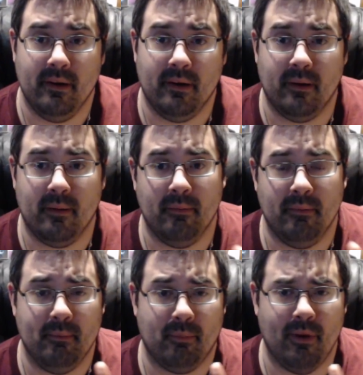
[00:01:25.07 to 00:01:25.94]
her
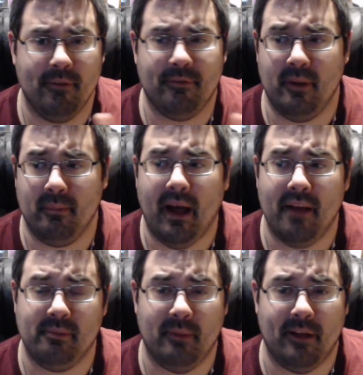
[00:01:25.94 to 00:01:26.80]
boyfriend,
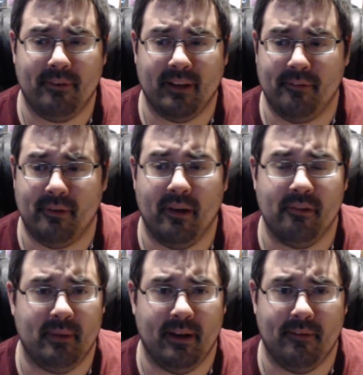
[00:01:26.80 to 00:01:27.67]
possibly, I forget if their
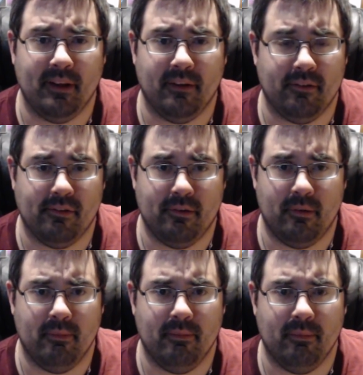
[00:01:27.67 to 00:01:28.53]
husband, I think it's just
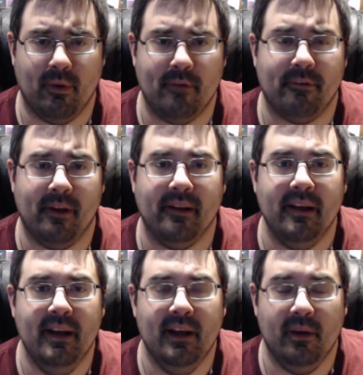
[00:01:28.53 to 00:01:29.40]
her boyfriend,
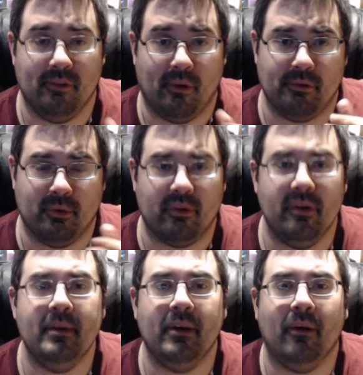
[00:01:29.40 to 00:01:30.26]
who's also a
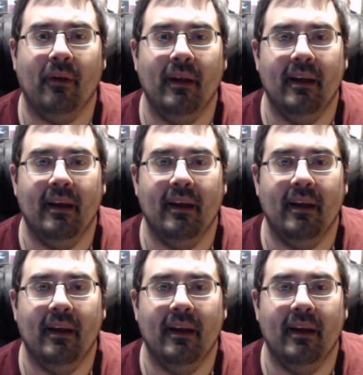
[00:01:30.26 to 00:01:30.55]
criminal,